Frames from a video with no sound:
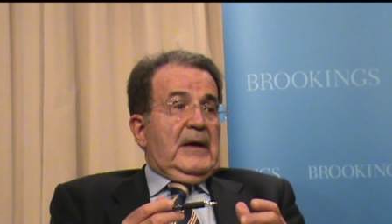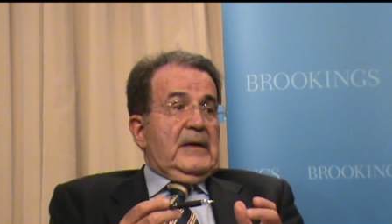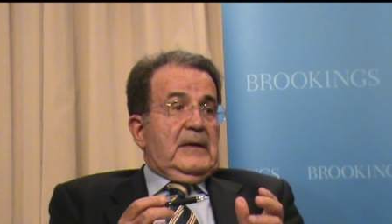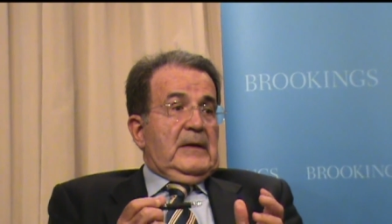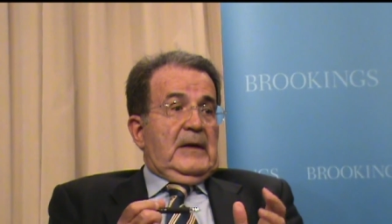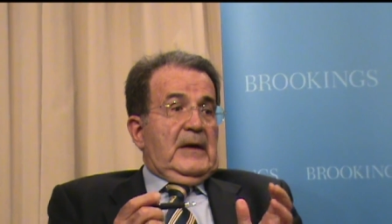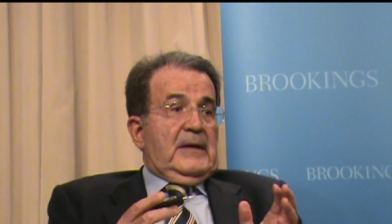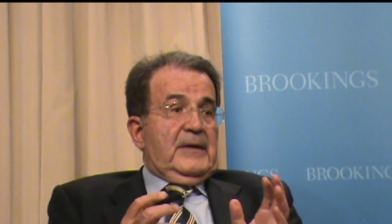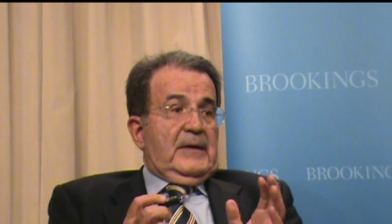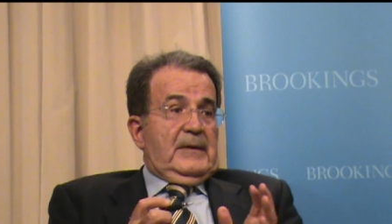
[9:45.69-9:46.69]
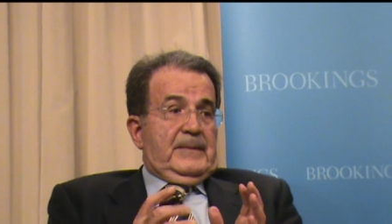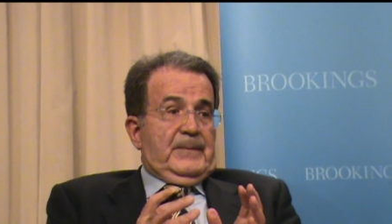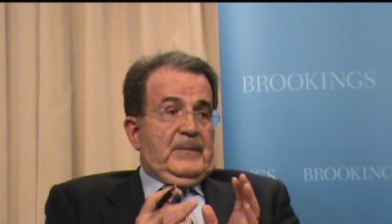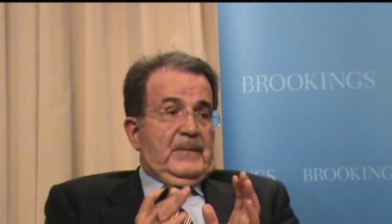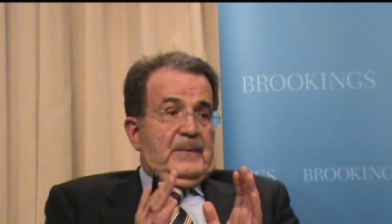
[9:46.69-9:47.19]
I
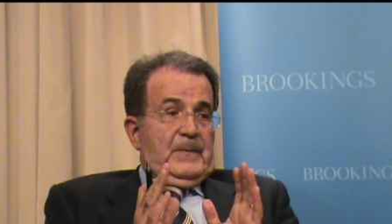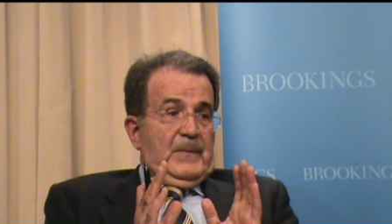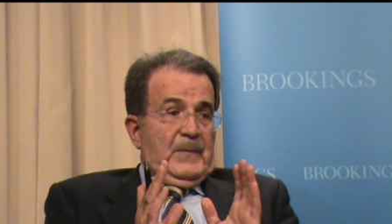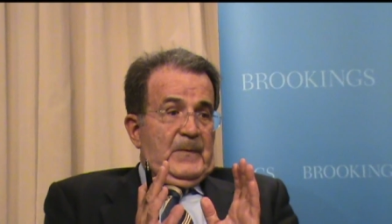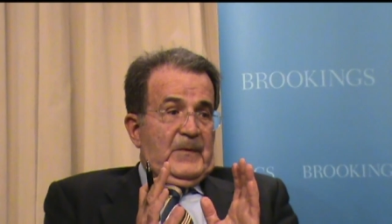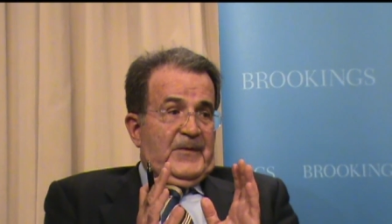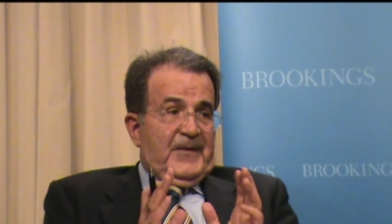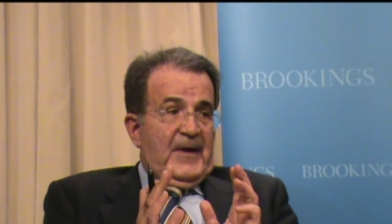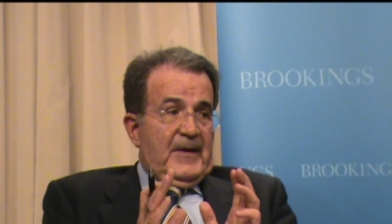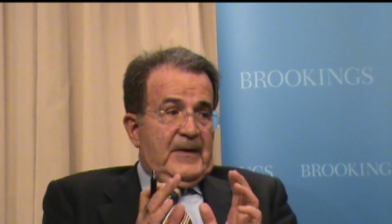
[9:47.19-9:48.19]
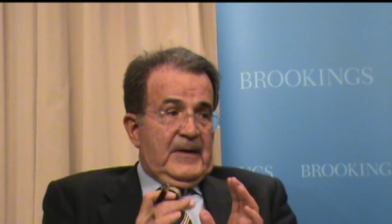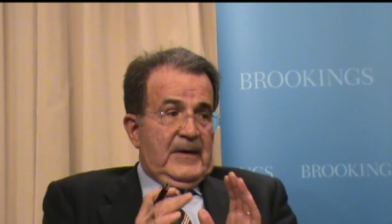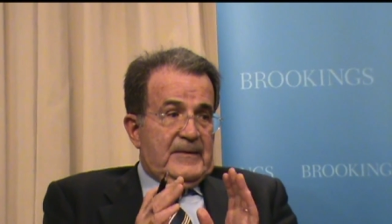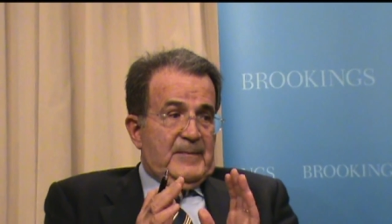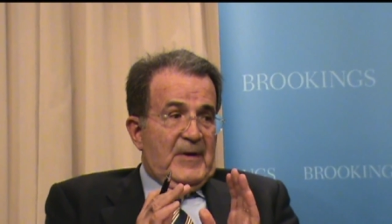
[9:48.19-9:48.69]
think,
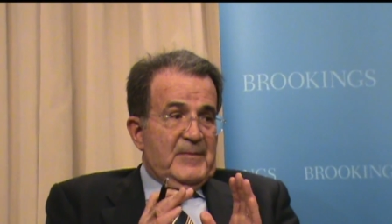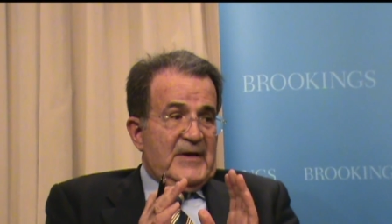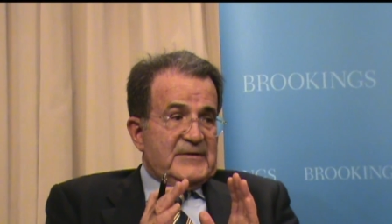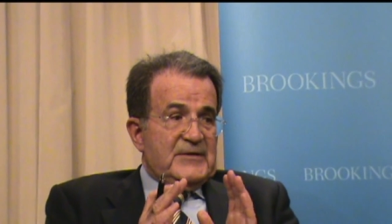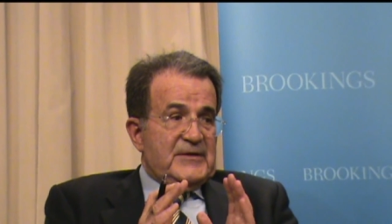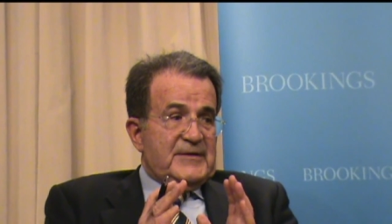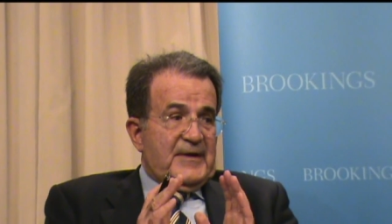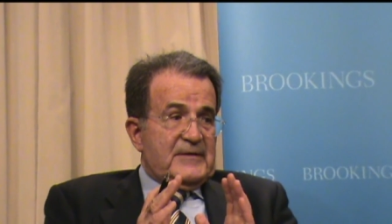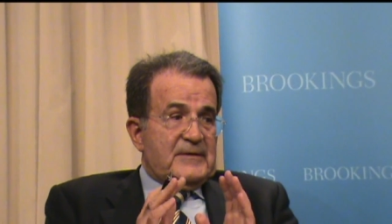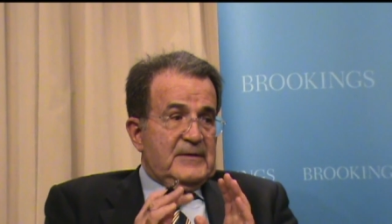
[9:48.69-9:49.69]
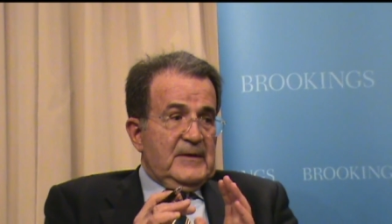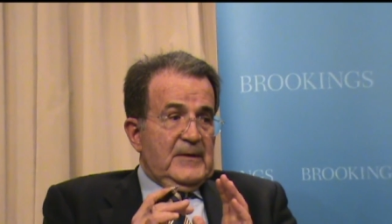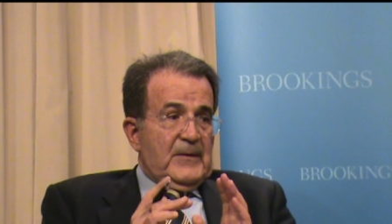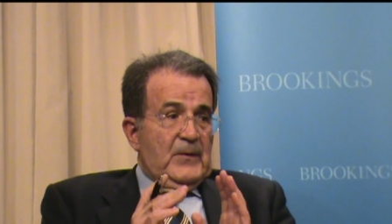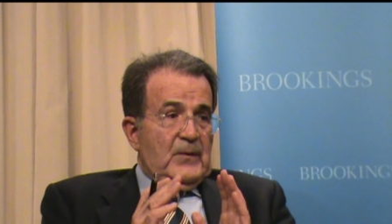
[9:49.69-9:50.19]
and my message is that
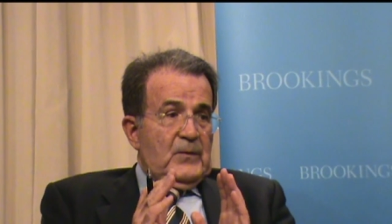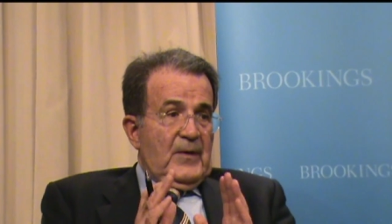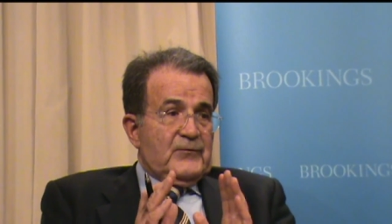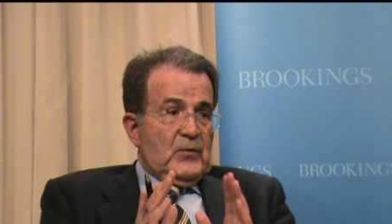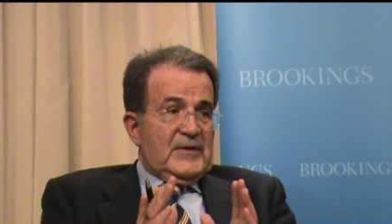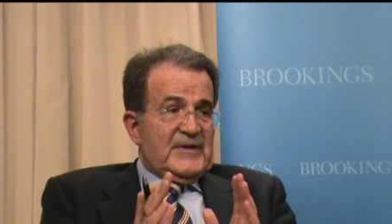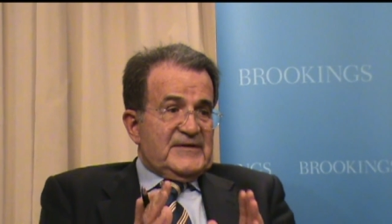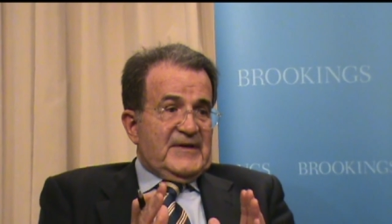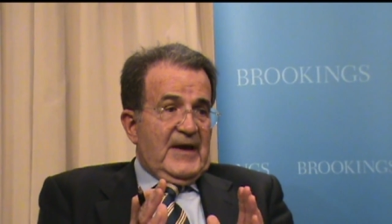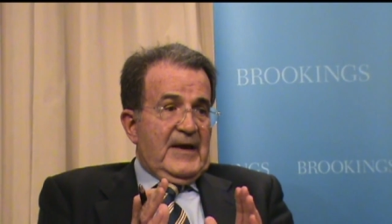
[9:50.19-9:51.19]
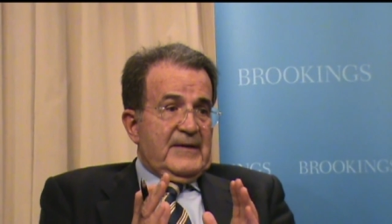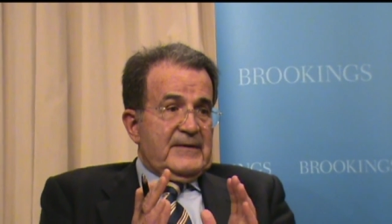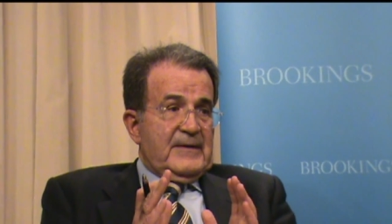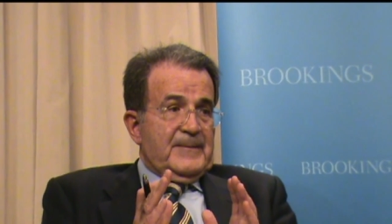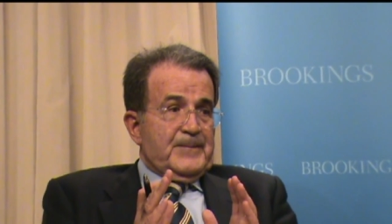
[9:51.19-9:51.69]
you have to
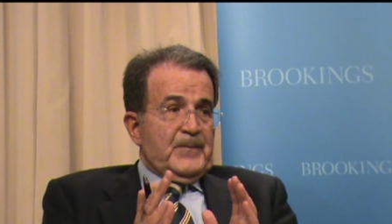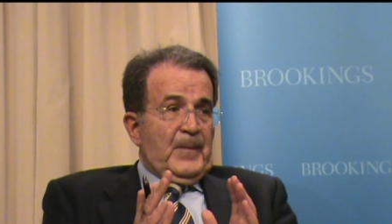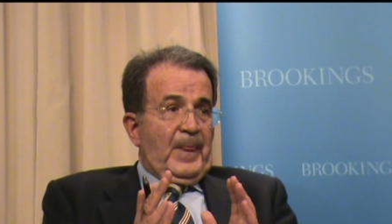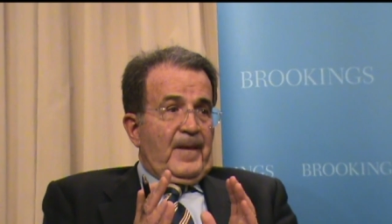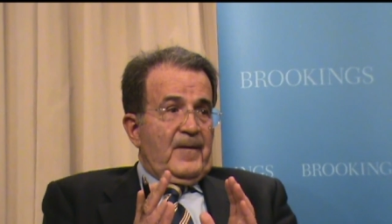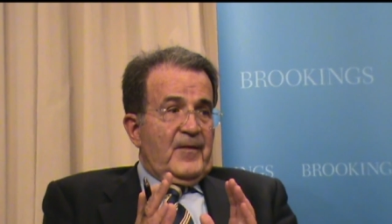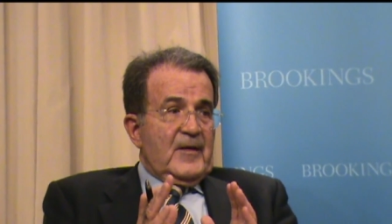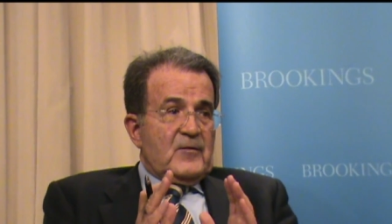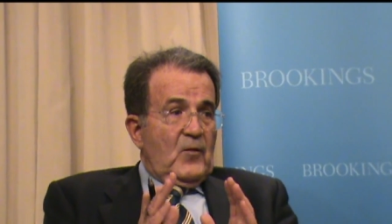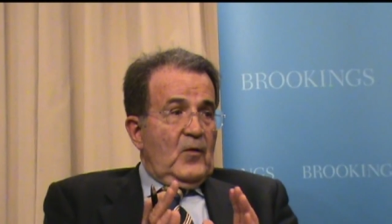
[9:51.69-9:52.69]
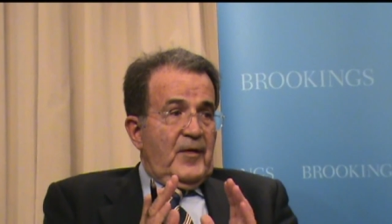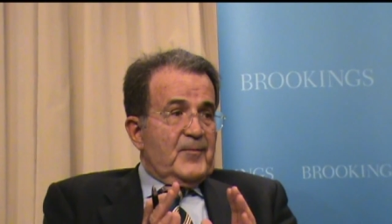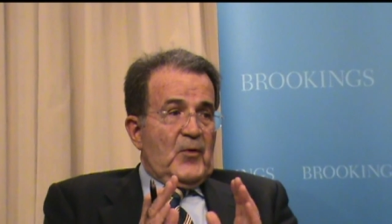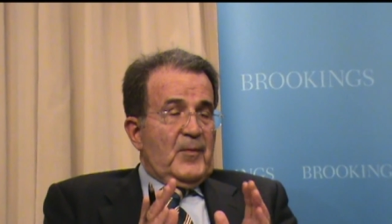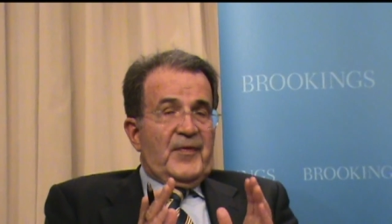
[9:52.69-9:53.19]
understand that all
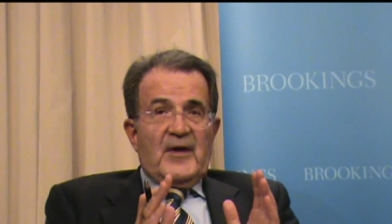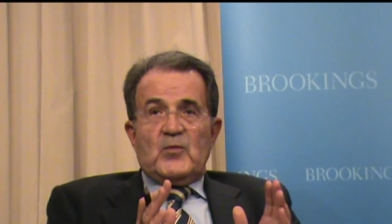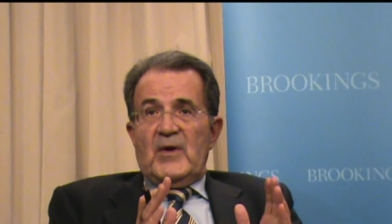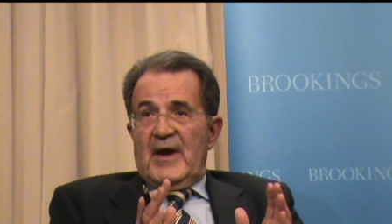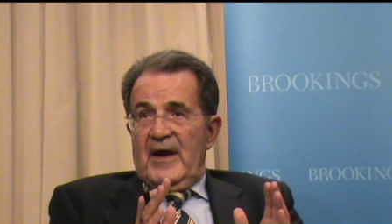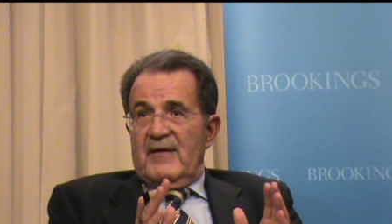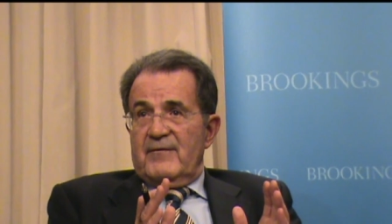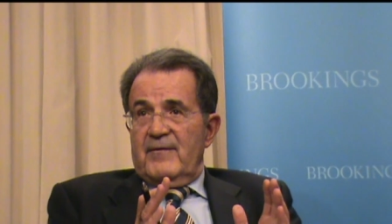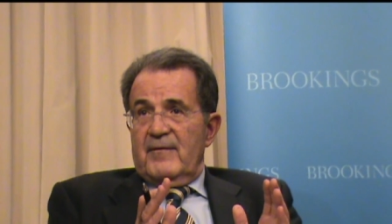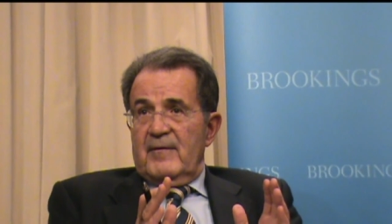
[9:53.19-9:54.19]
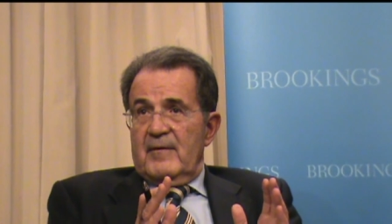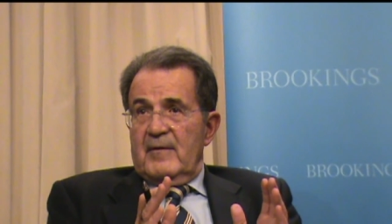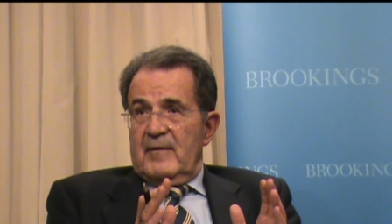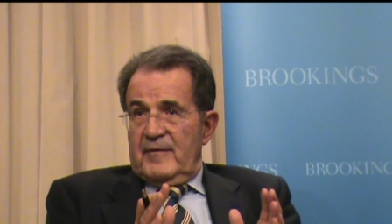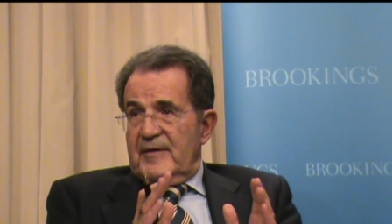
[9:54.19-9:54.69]
the problems that we have,
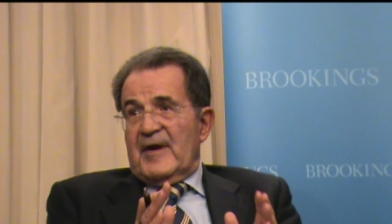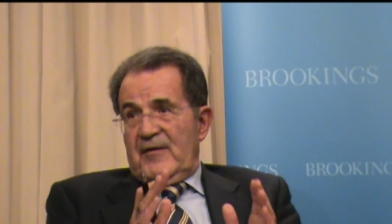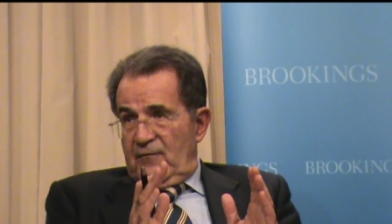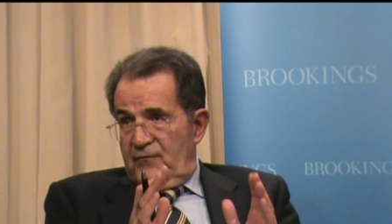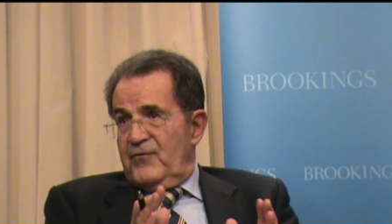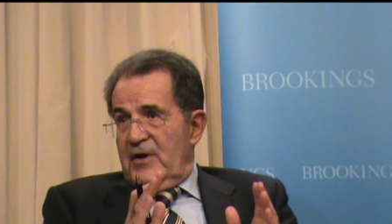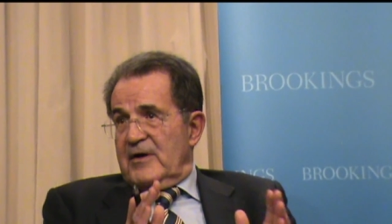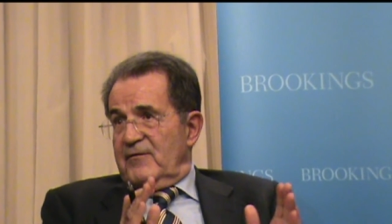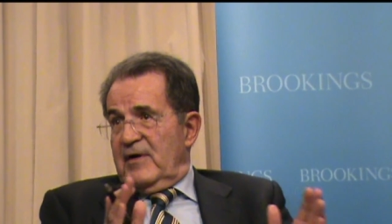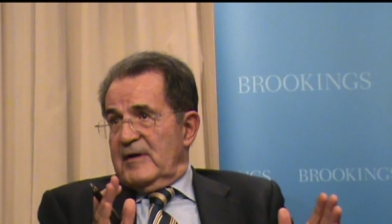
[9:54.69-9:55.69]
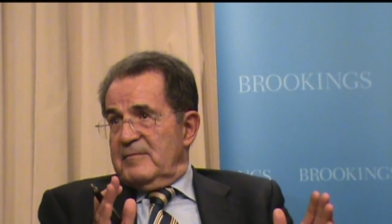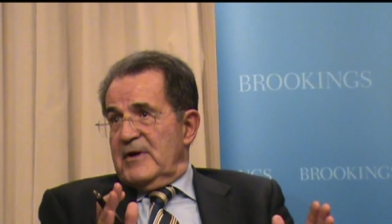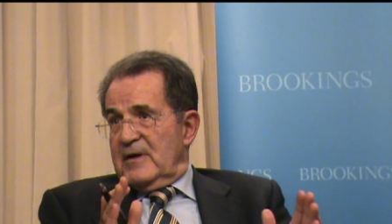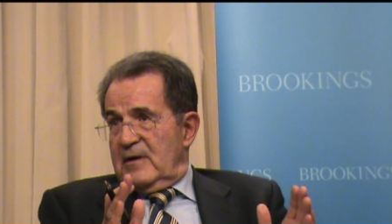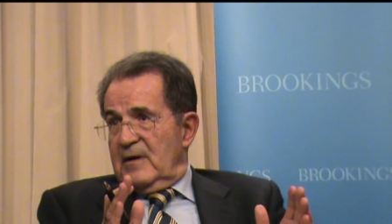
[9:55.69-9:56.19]
that are very, very
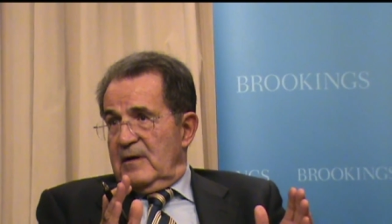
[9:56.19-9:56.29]
big,